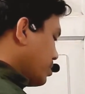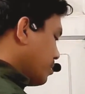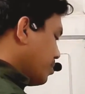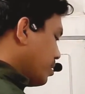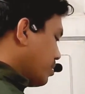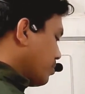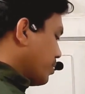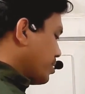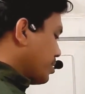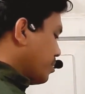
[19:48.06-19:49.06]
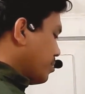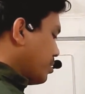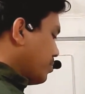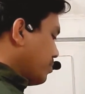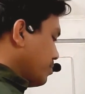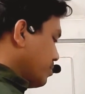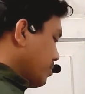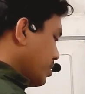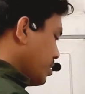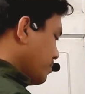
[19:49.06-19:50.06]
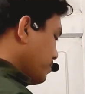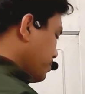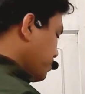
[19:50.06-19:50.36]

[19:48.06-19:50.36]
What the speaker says: similar to question number 2. Okay,